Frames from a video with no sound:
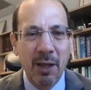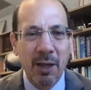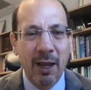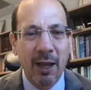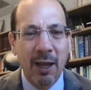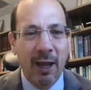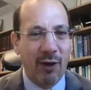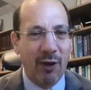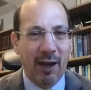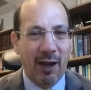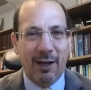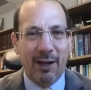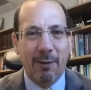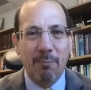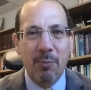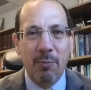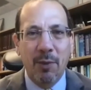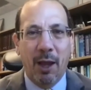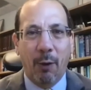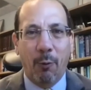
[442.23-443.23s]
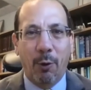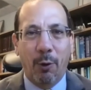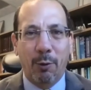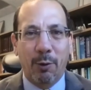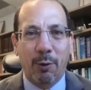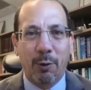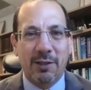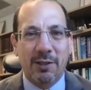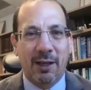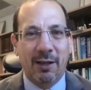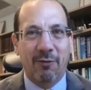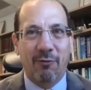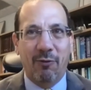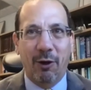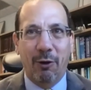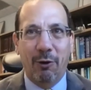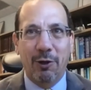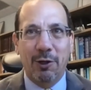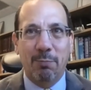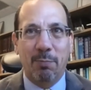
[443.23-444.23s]
In fact, I want to extend a
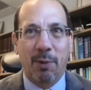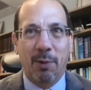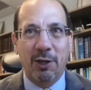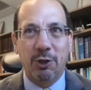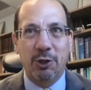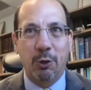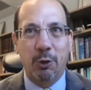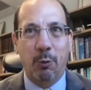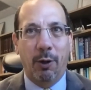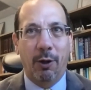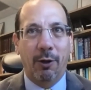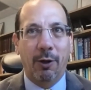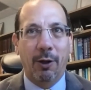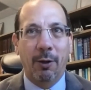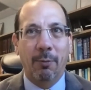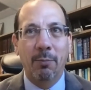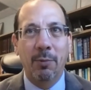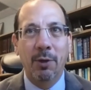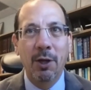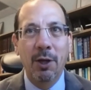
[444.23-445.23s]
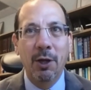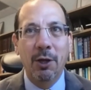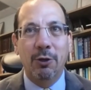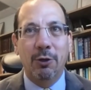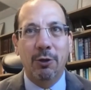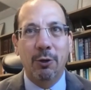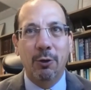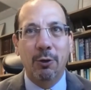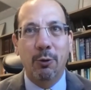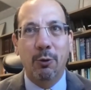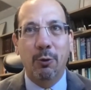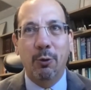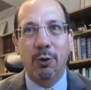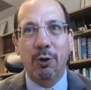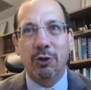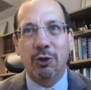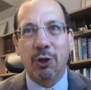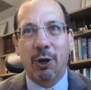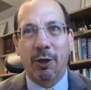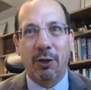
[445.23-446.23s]
very special welcome to
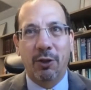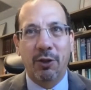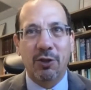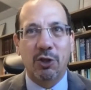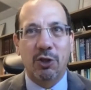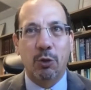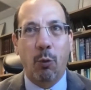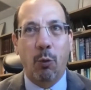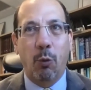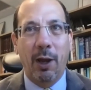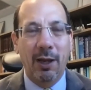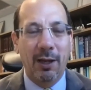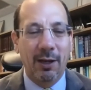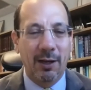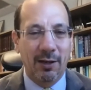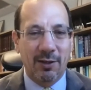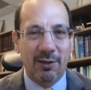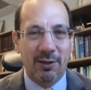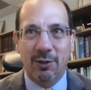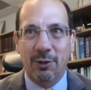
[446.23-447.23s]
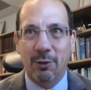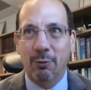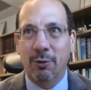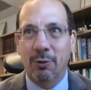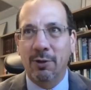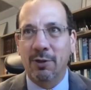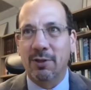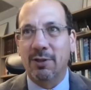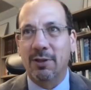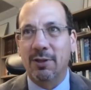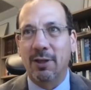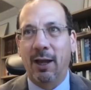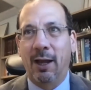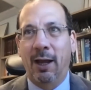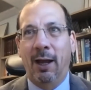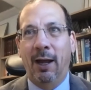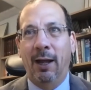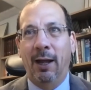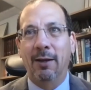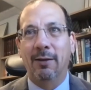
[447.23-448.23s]
Jonathan Swain and his students
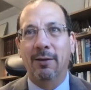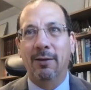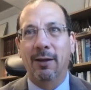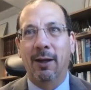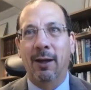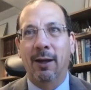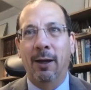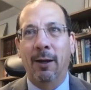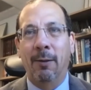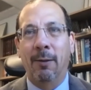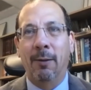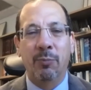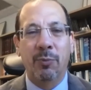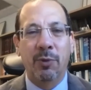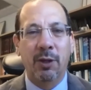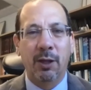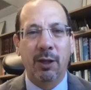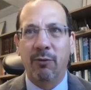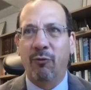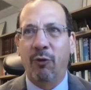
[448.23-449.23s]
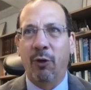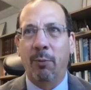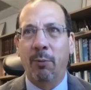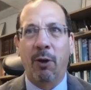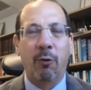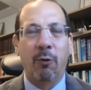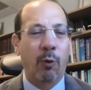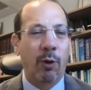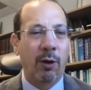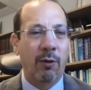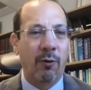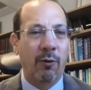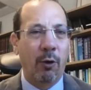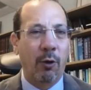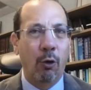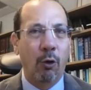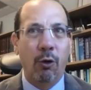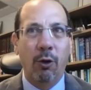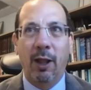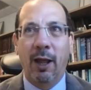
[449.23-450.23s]
at from one of our
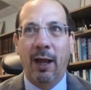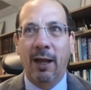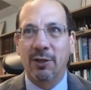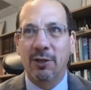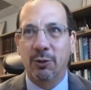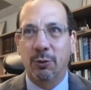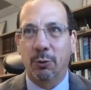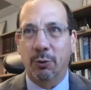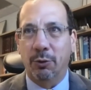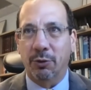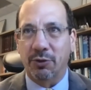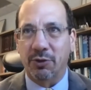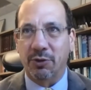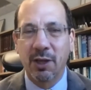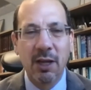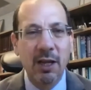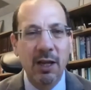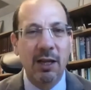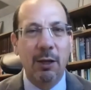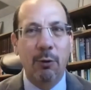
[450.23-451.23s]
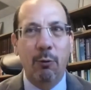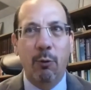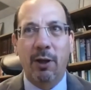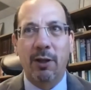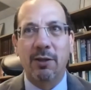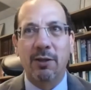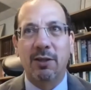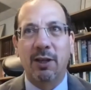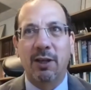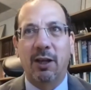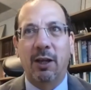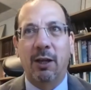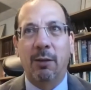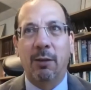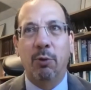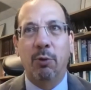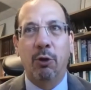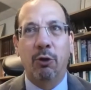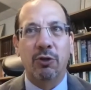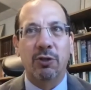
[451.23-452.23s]
local high schools. He runs a
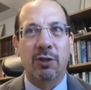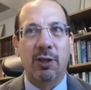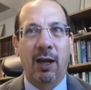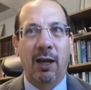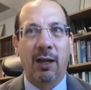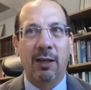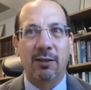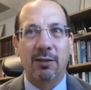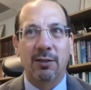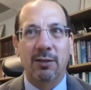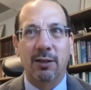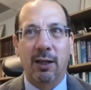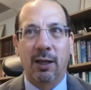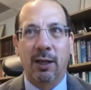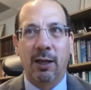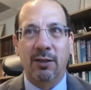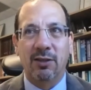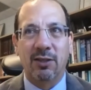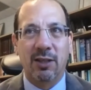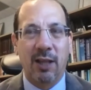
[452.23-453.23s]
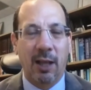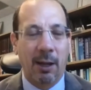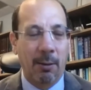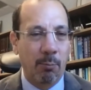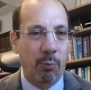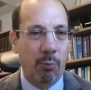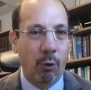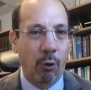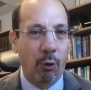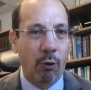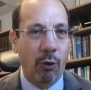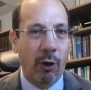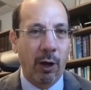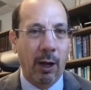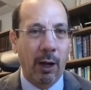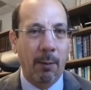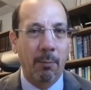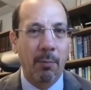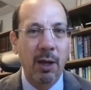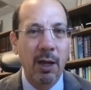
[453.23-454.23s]
computer science and STEM
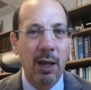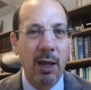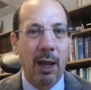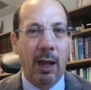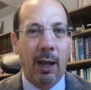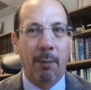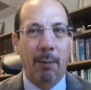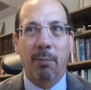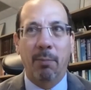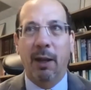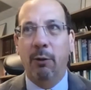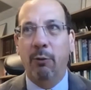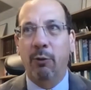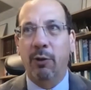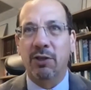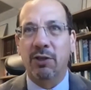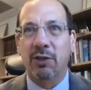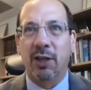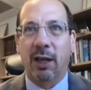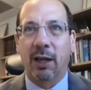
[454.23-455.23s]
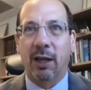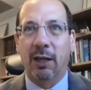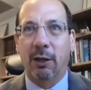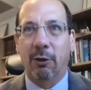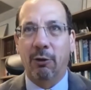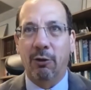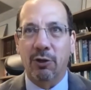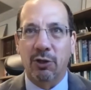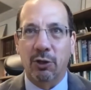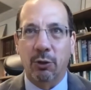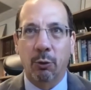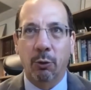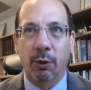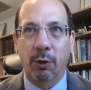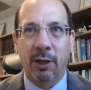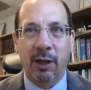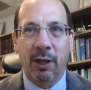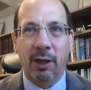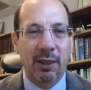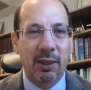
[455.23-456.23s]
program at Bay Ridge Secondary School,
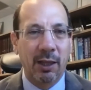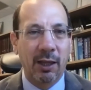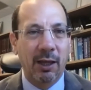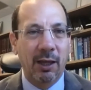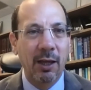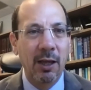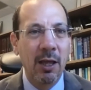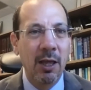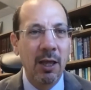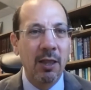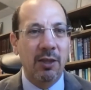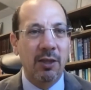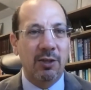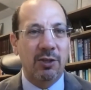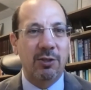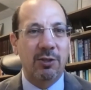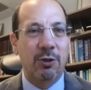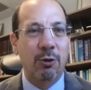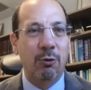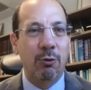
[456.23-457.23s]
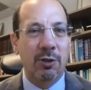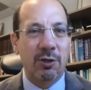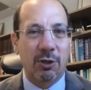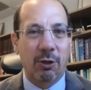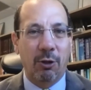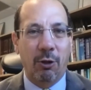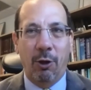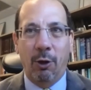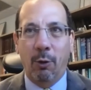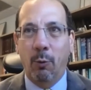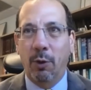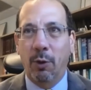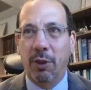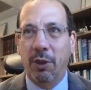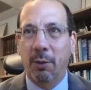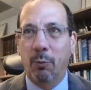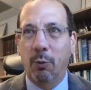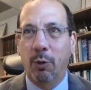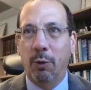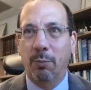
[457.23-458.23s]
and I think the students along with
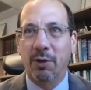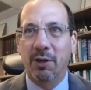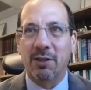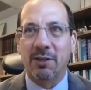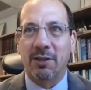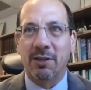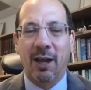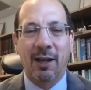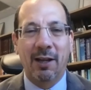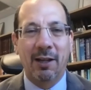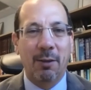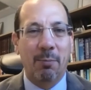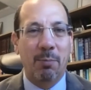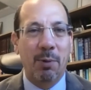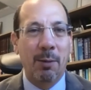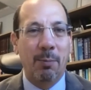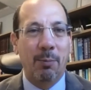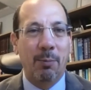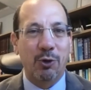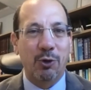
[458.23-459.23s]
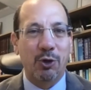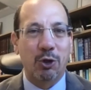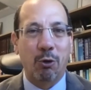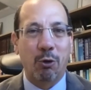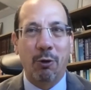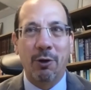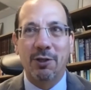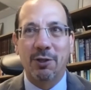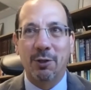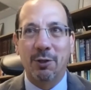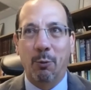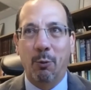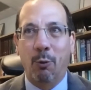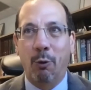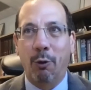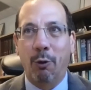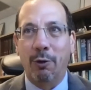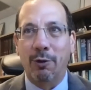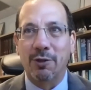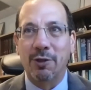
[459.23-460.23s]
him will be deciding the People's Choice
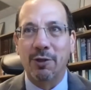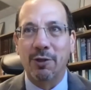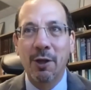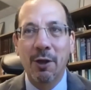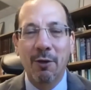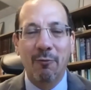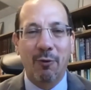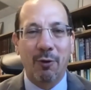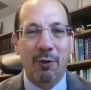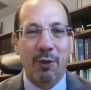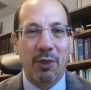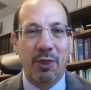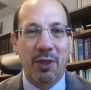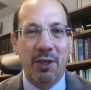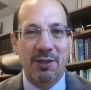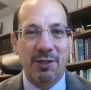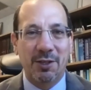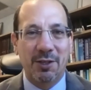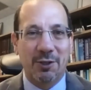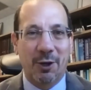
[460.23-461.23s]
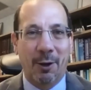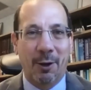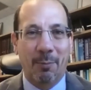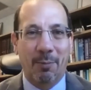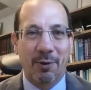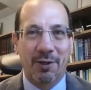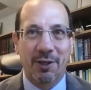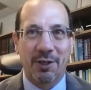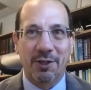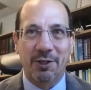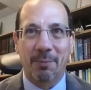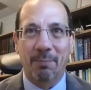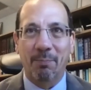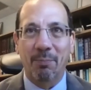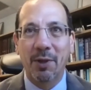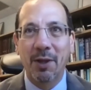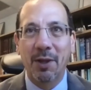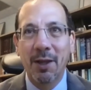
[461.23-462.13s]
Awards for the thesis competition.